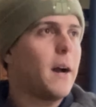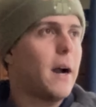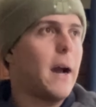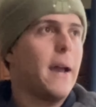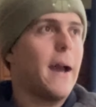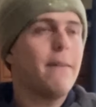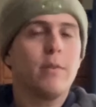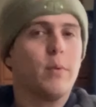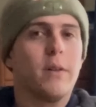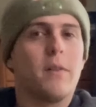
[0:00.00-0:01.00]
I have to
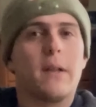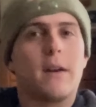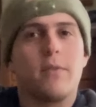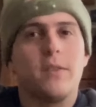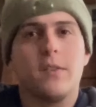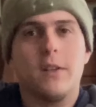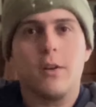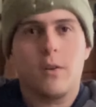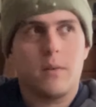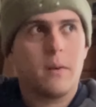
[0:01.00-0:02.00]
believe that a lot of things in
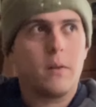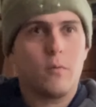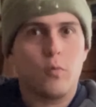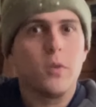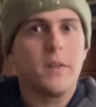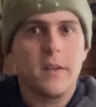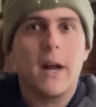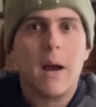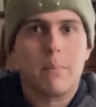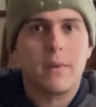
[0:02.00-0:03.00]
here really did
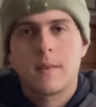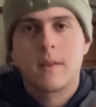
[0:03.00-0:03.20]
happen,